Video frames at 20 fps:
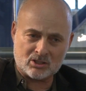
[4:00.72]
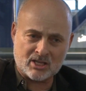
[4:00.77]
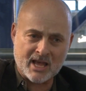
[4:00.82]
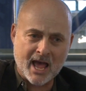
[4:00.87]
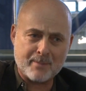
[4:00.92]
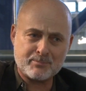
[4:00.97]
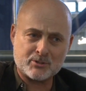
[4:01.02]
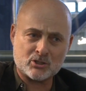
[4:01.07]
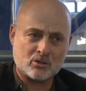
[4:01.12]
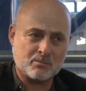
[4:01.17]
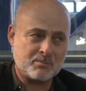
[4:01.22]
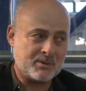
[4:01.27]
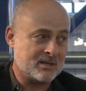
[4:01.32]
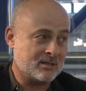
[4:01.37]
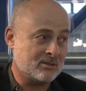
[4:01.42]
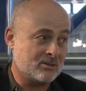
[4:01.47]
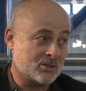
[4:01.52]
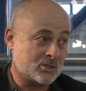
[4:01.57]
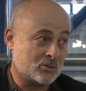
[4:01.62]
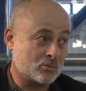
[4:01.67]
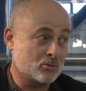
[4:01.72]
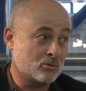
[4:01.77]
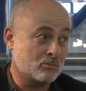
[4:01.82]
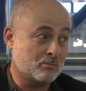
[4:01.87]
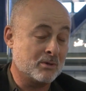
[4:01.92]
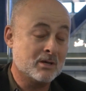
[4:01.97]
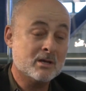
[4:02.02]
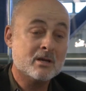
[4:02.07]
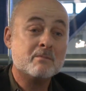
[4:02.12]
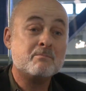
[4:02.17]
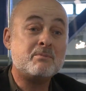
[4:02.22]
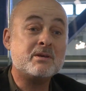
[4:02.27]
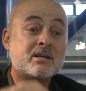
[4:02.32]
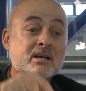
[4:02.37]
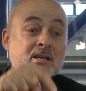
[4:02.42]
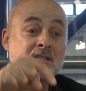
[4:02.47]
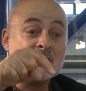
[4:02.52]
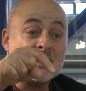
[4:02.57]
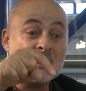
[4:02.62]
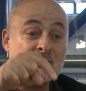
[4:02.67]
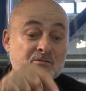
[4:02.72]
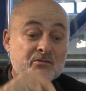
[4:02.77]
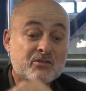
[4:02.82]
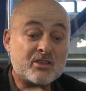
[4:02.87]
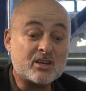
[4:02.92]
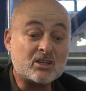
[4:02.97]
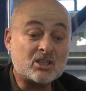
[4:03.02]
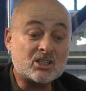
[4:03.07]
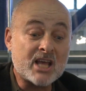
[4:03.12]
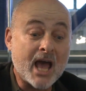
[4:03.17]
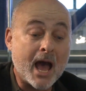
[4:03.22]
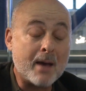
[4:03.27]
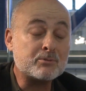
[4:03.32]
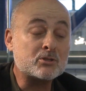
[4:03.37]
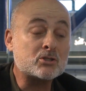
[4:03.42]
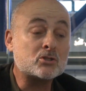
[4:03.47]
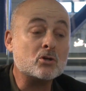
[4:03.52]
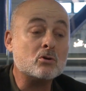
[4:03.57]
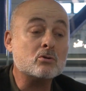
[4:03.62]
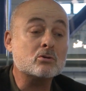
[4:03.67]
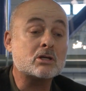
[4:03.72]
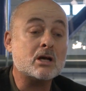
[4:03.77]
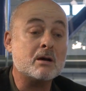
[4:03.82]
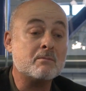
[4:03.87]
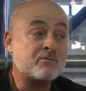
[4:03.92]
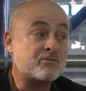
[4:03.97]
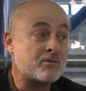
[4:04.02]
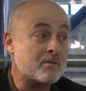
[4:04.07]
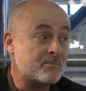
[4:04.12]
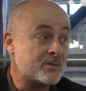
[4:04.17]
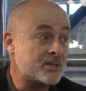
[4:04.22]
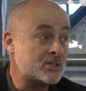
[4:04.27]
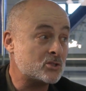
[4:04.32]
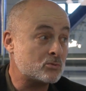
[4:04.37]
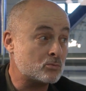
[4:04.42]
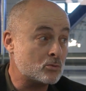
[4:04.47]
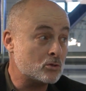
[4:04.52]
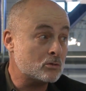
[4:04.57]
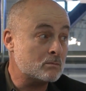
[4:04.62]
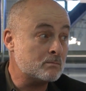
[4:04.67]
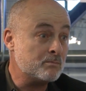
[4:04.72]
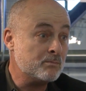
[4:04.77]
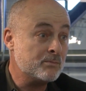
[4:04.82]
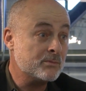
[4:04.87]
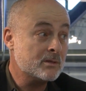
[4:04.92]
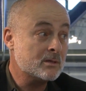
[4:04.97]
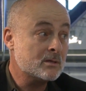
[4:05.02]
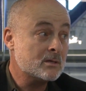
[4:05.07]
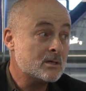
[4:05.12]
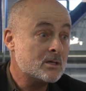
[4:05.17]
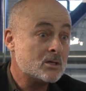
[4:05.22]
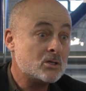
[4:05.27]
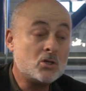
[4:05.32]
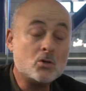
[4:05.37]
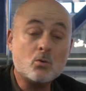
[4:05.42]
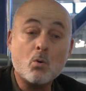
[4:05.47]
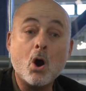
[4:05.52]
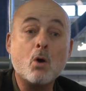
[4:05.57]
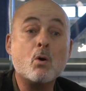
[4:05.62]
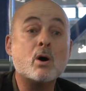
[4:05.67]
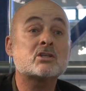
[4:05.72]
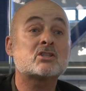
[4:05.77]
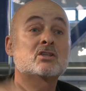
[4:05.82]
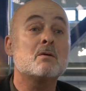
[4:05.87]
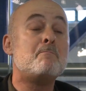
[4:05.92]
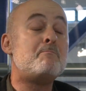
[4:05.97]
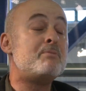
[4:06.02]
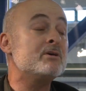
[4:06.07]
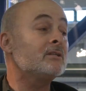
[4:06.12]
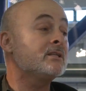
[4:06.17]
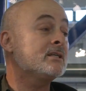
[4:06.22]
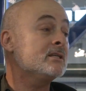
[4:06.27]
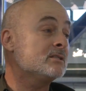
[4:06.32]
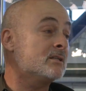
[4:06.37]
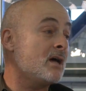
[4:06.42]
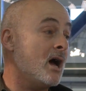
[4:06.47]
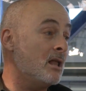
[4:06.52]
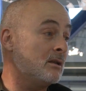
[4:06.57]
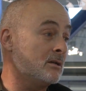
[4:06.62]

taps to be in this room, because if the taps don't come from this room, you owe us $1 billion.